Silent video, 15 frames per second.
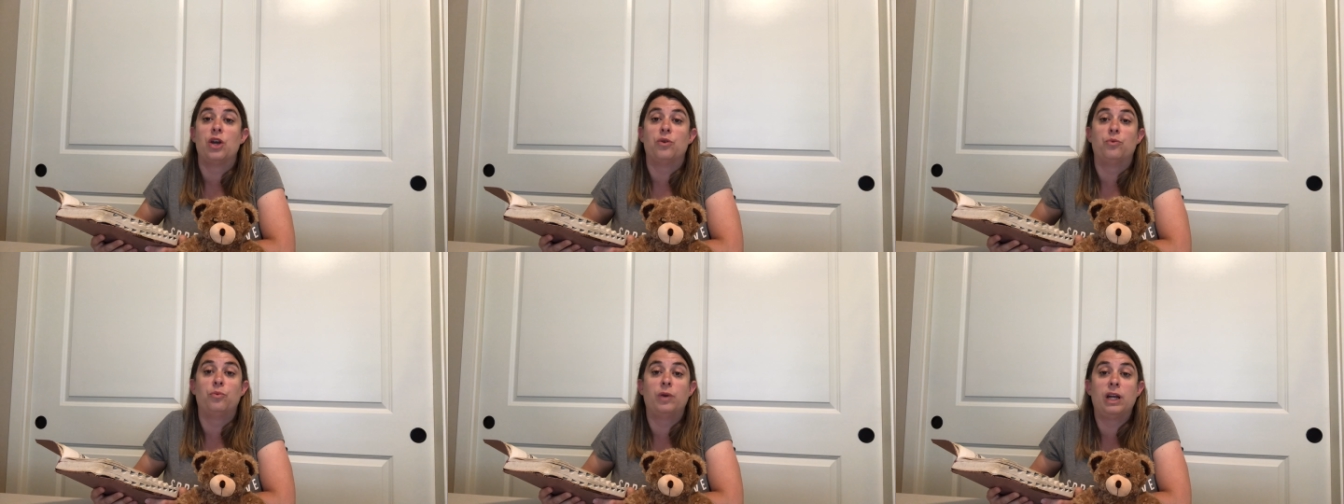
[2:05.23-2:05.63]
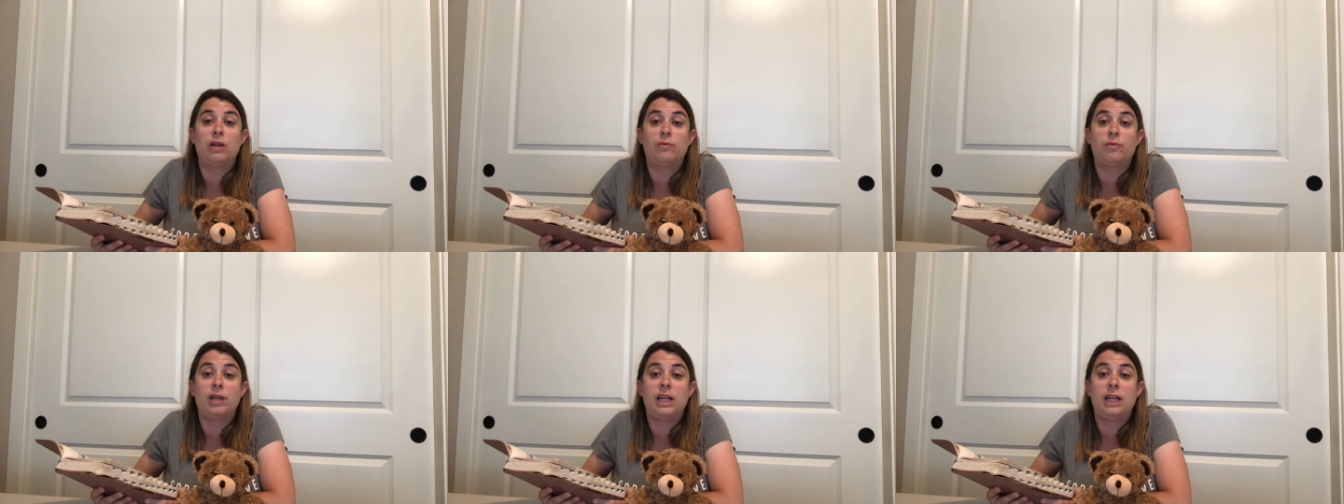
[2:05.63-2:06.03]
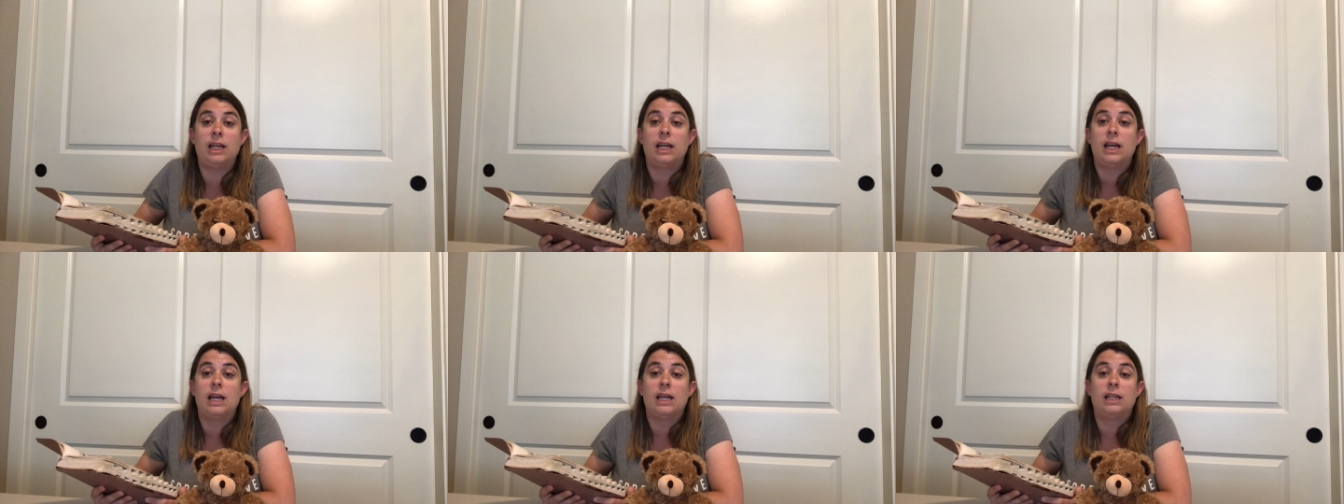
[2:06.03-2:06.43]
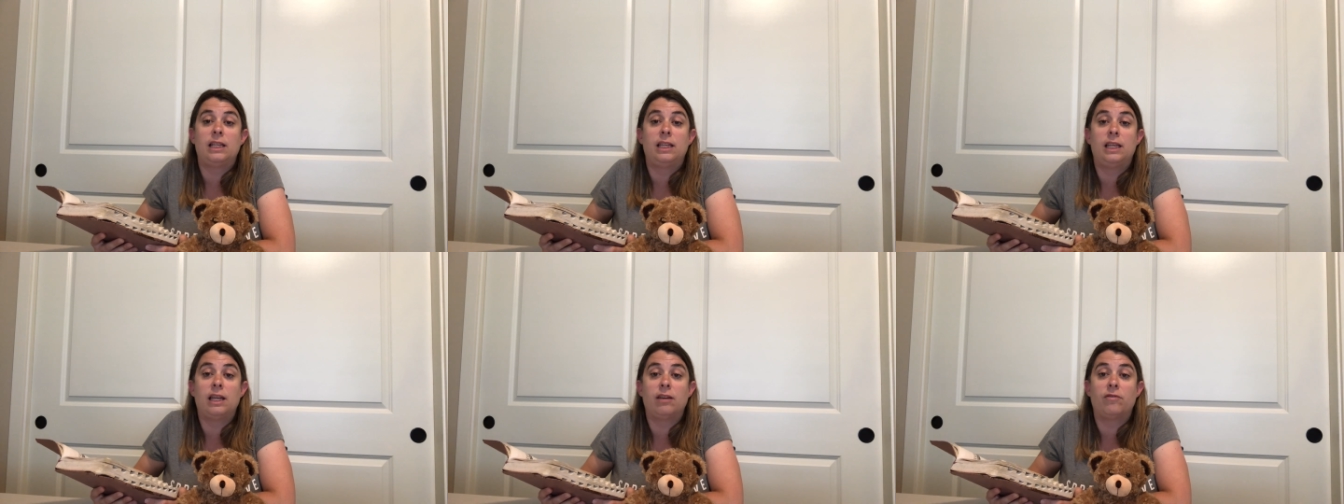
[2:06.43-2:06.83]
when we
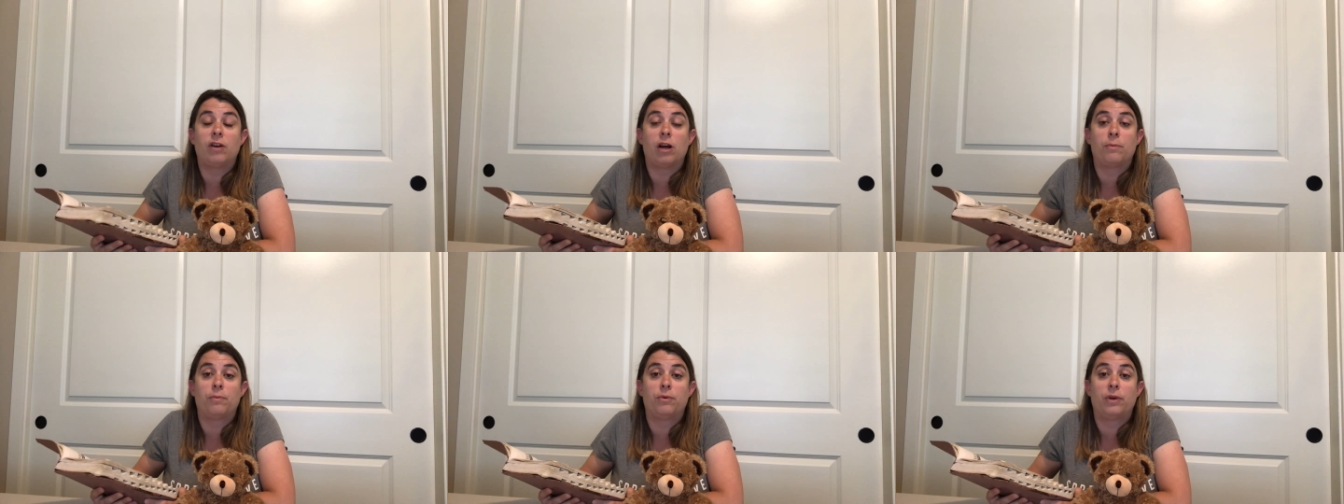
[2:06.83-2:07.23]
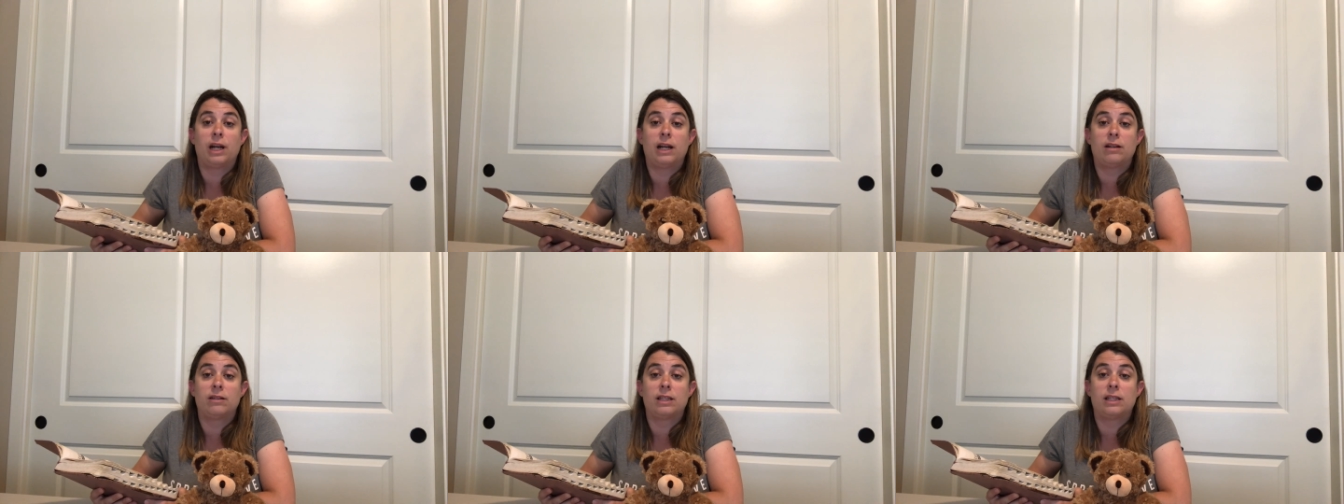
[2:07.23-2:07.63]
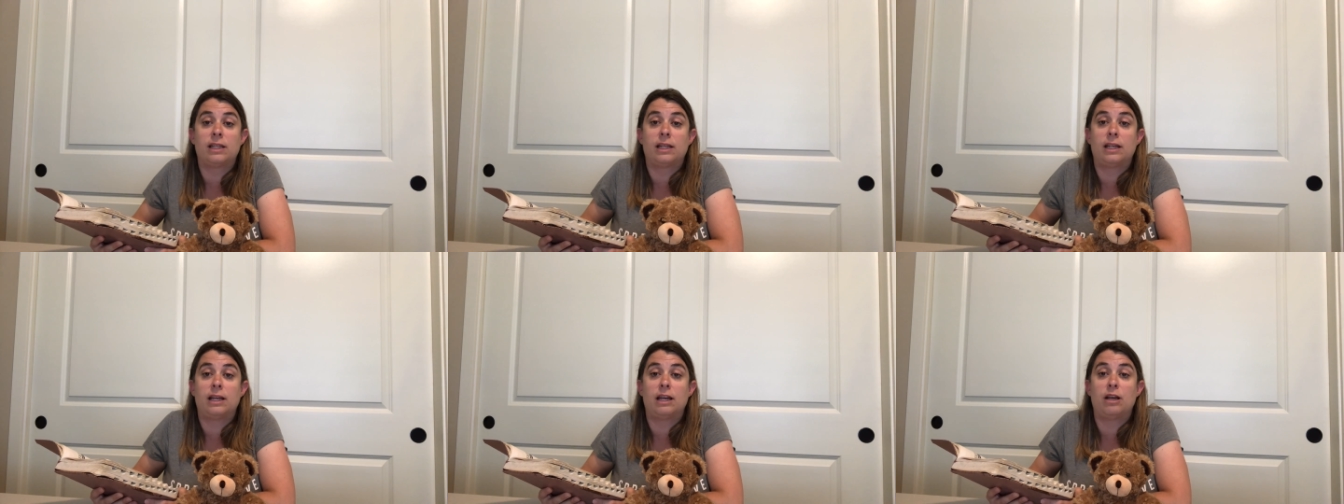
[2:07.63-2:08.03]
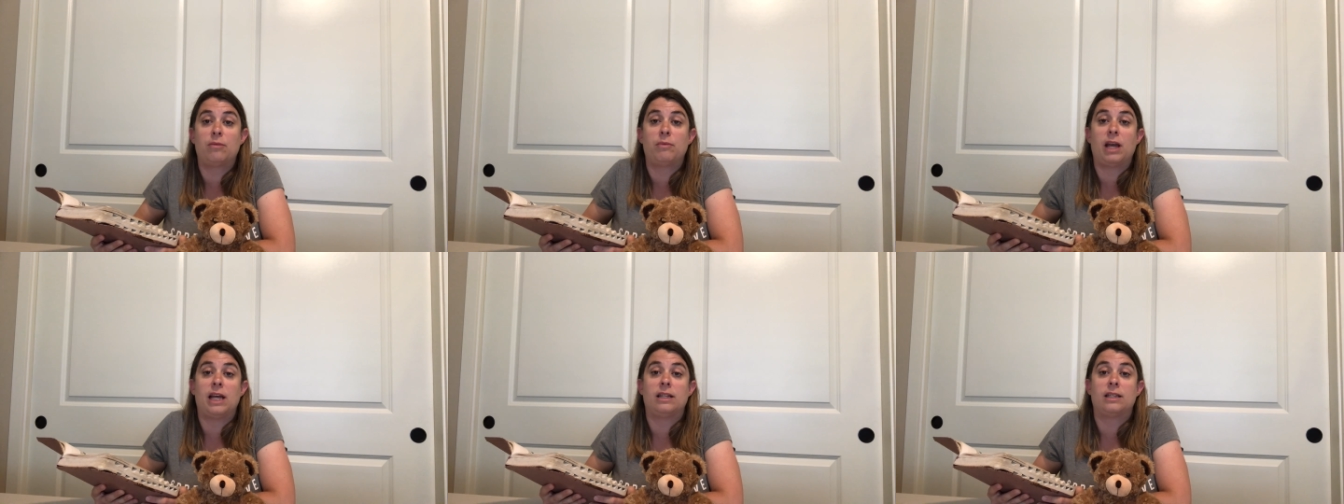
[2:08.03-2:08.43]
give our prayers to Him
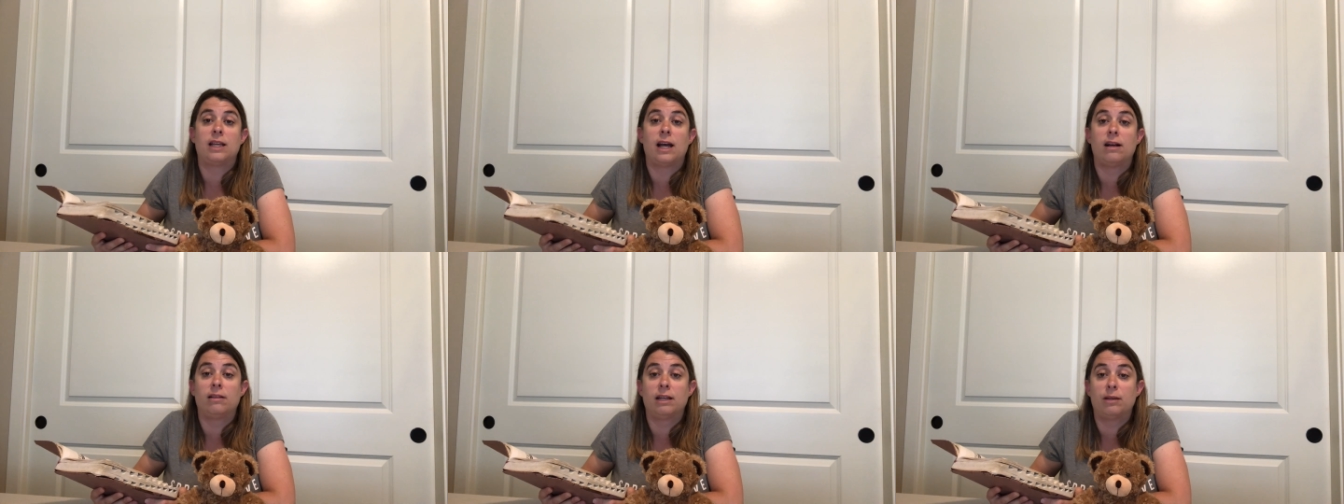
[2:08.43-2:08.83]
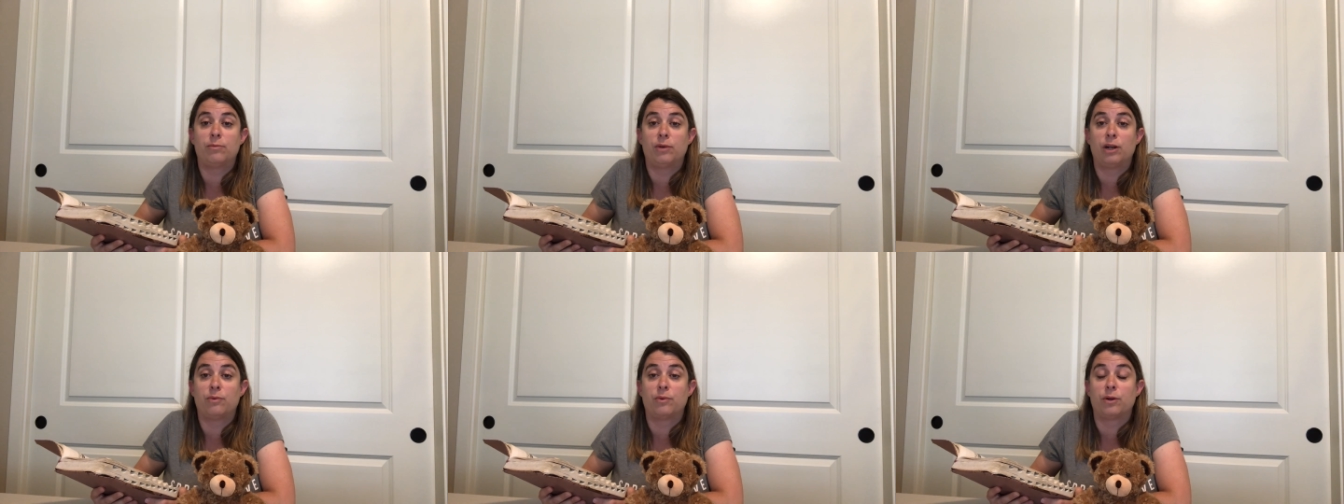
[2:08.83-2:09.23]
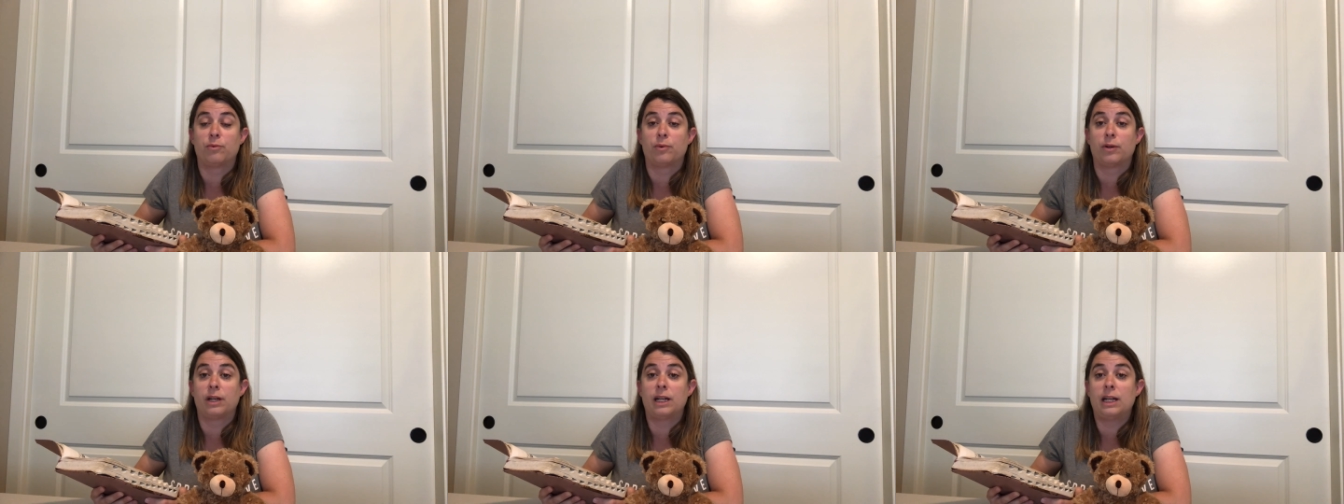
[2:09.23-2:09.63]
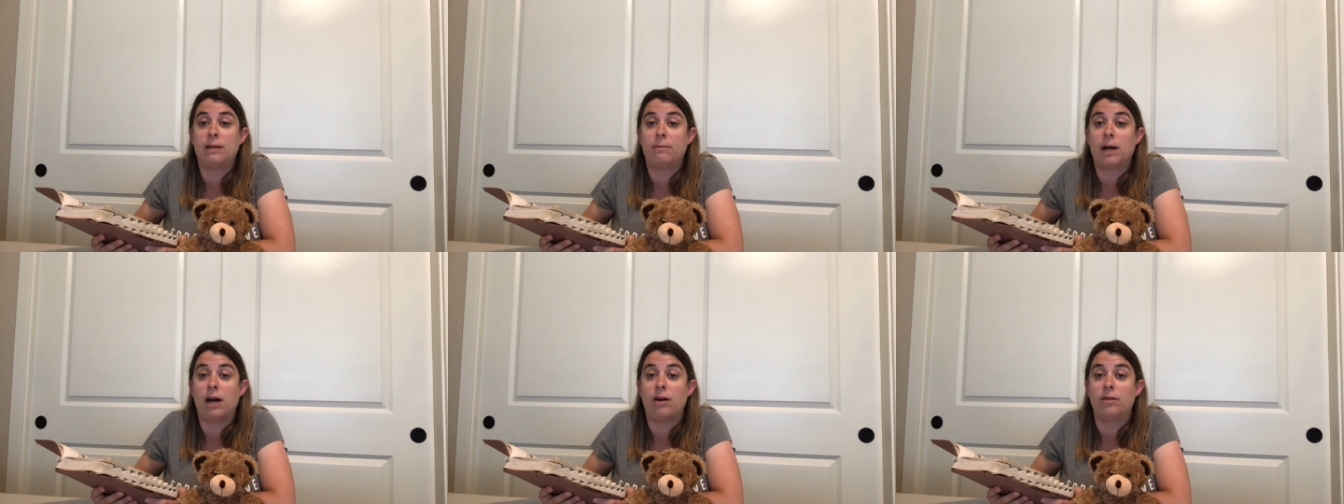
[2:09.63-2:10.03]
and tell Him what we're worried
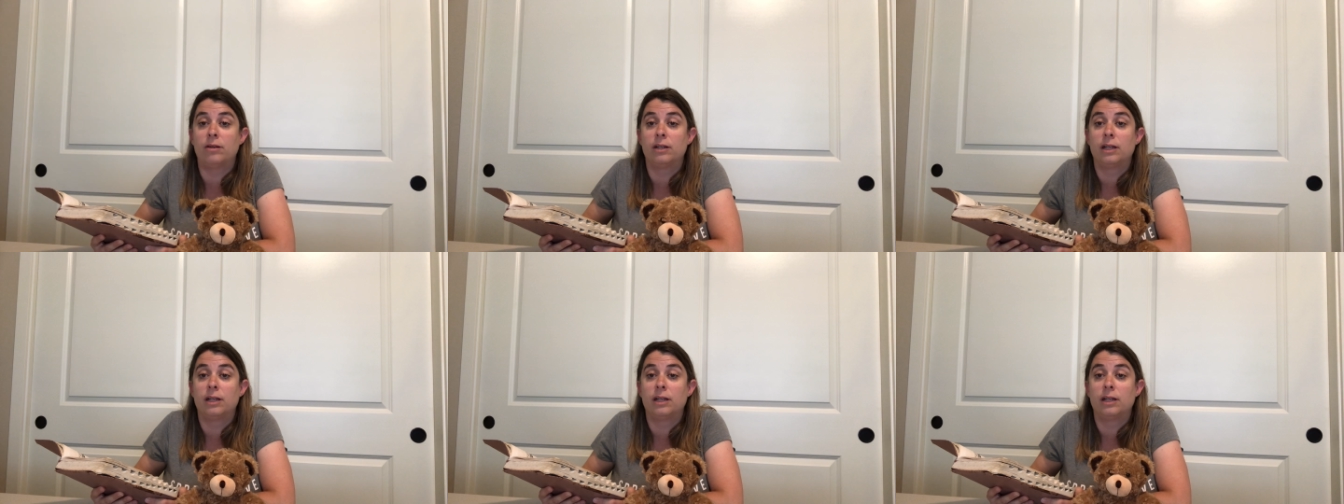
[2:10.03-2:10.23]
about,